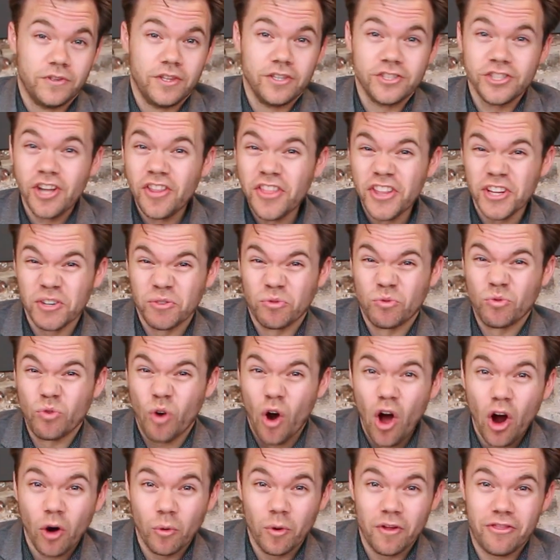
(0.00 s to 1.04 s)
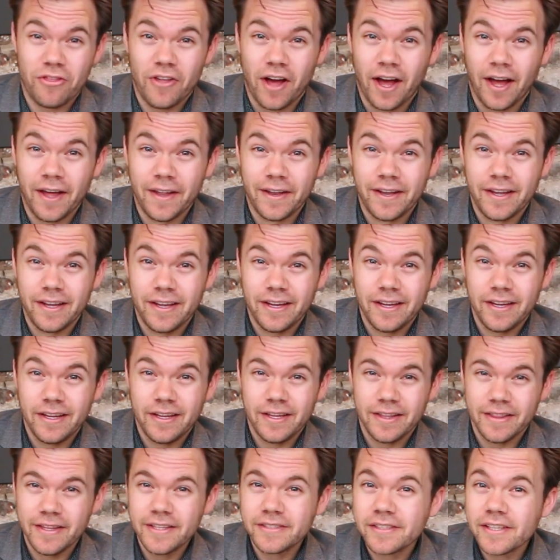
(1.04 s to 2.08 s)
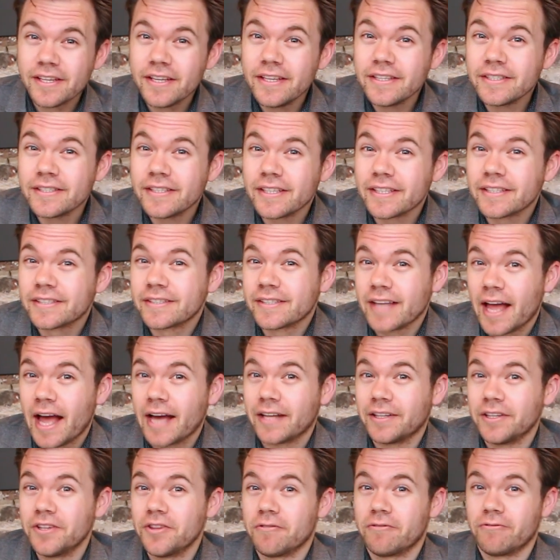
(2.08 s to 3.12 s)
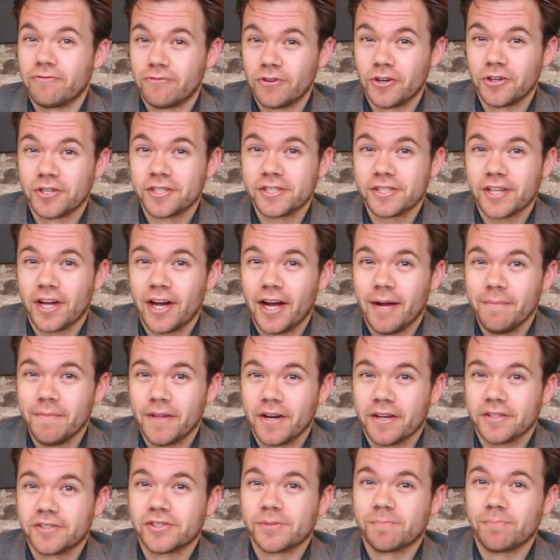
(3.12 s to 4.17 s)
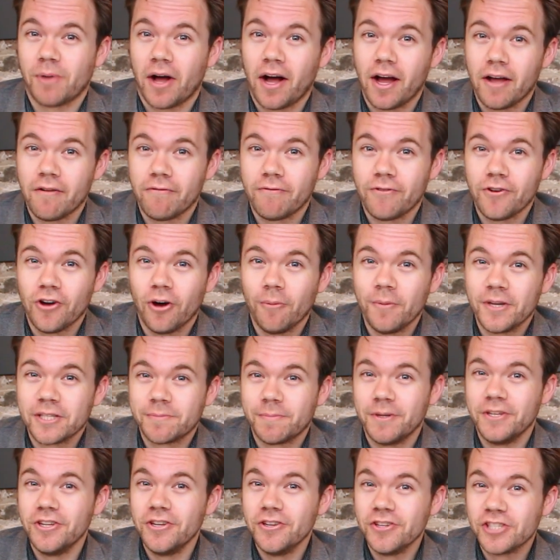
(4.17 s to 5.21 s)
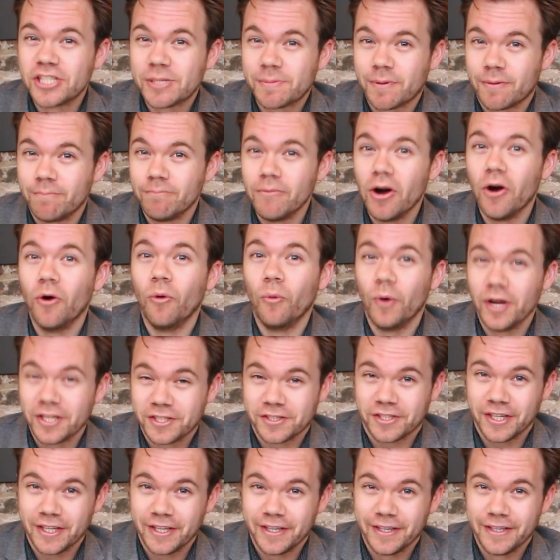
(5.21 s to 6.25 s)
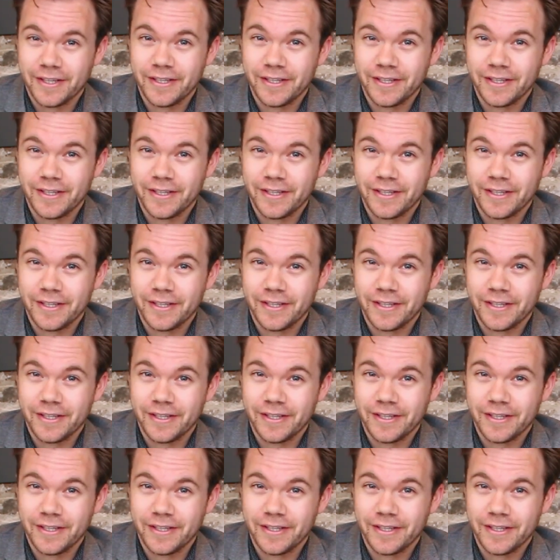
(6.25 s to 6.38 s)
There's nothing wrong with that. This isn't exactly the first time that a spy film has been used to promote whiskey.